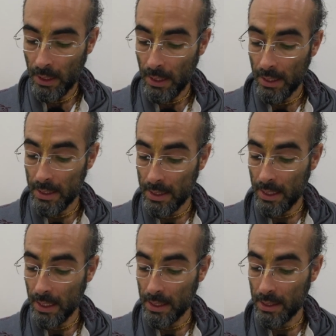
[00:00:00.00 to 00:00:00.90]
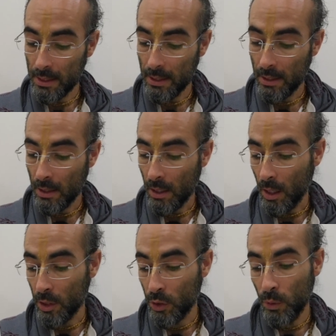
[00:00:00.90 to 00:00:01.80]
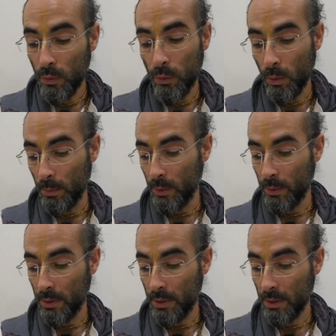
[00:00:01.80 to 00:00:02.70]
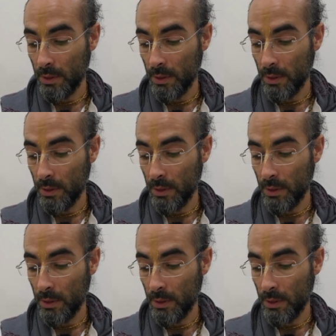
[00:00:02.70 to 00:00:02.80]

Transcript: His cheeks are 2 full moons,